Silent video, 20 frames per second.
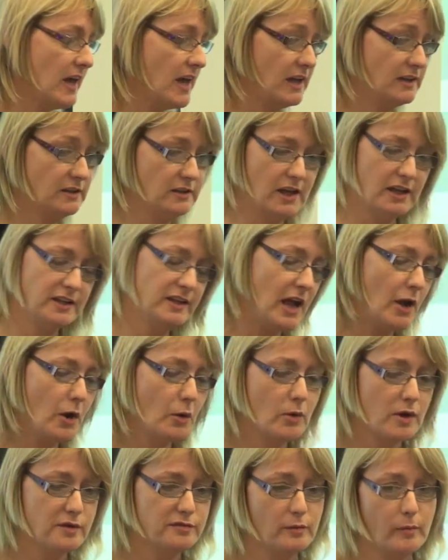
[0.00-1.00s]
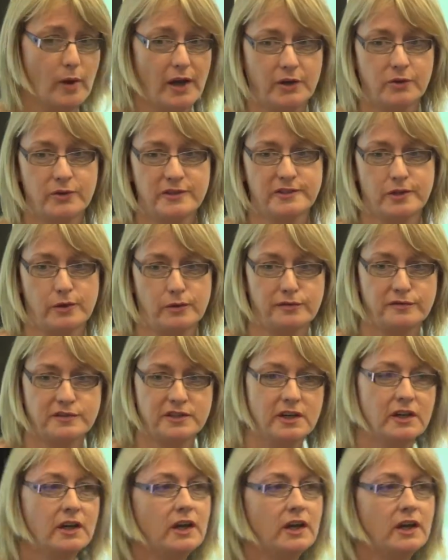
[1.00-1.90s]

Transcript: and now I work for Microsoft.